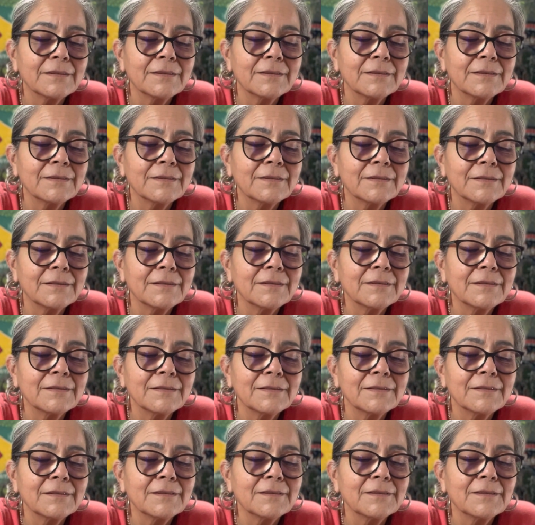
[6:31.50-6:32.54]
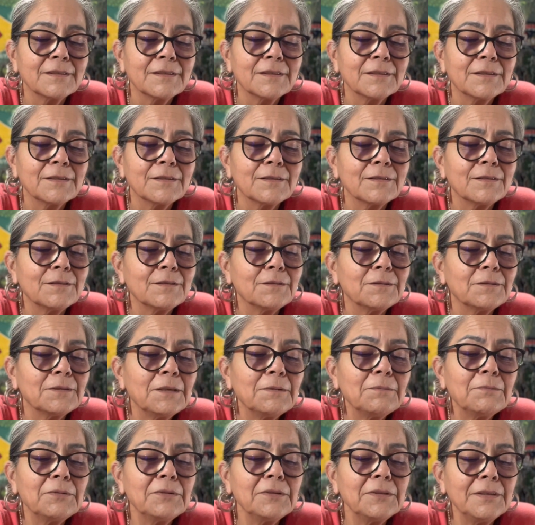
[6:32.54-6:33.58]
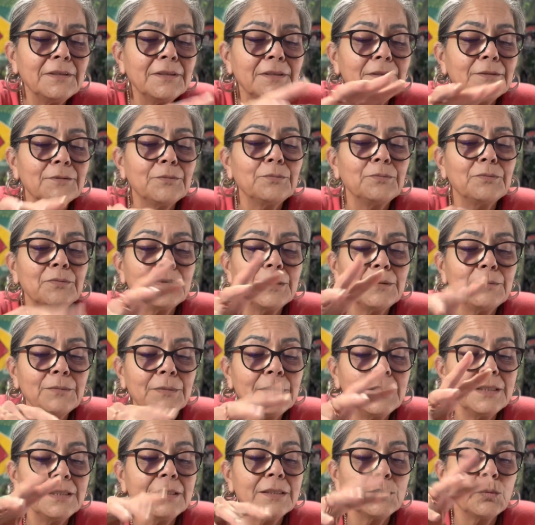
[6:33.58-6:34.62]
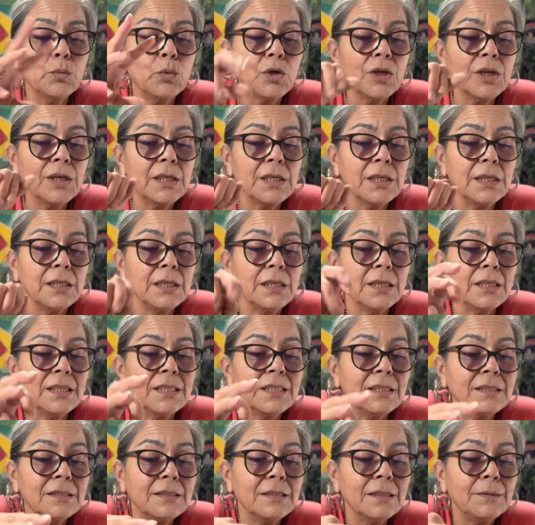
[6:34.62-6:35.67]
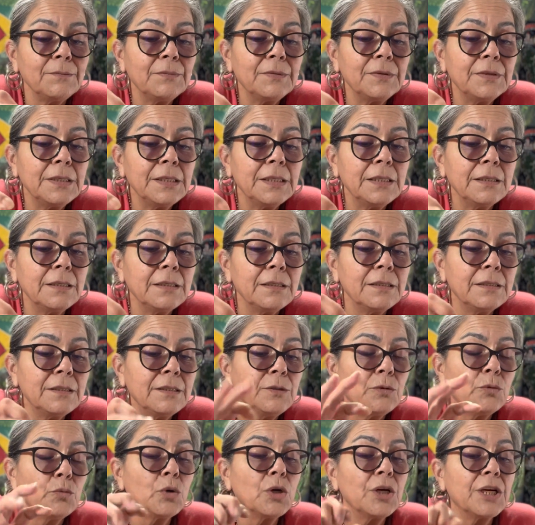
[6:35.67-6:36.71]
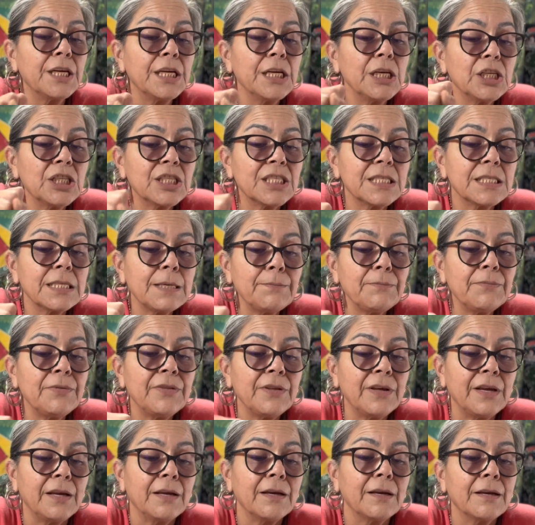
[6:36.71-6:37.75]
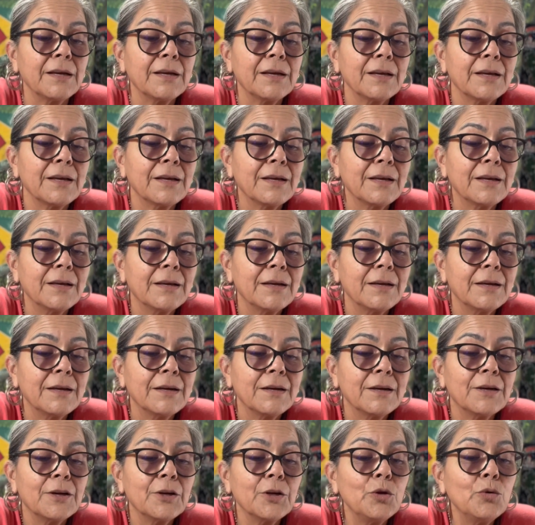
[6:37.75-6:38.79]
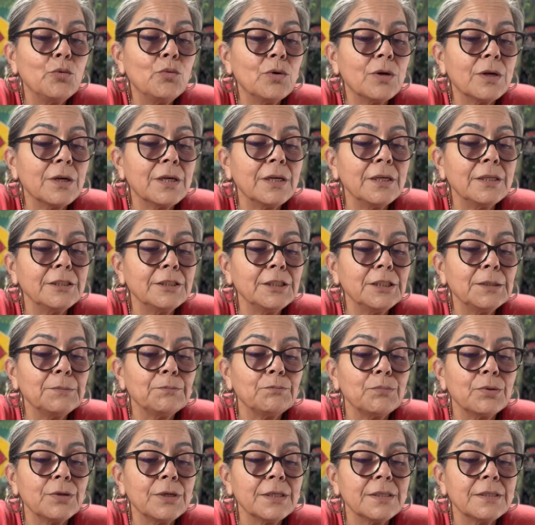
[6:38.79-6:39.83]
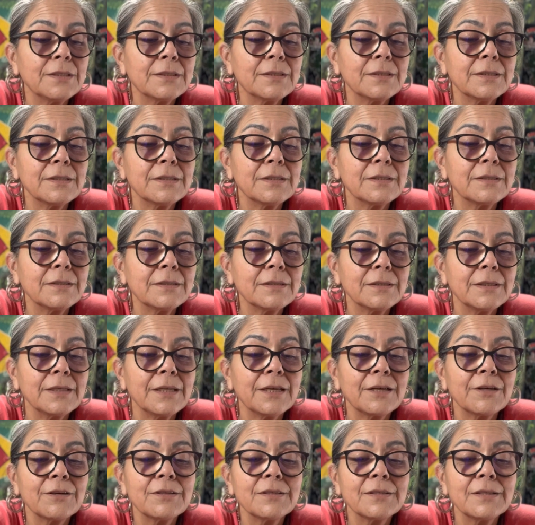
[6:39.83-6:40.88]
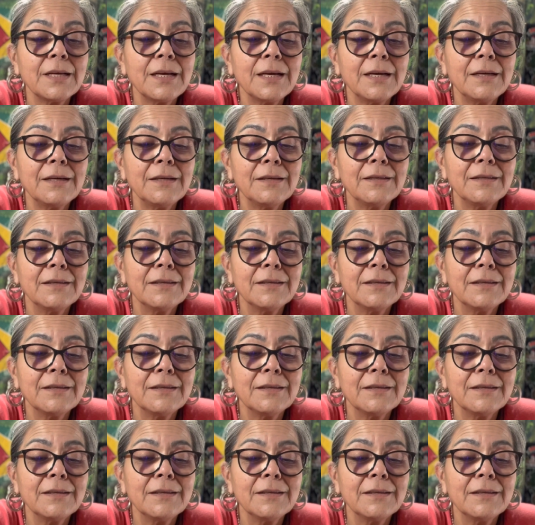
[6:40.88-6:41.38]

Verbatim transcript: So something is something is working. There's something you're working on something. Are you working to impress this air sign?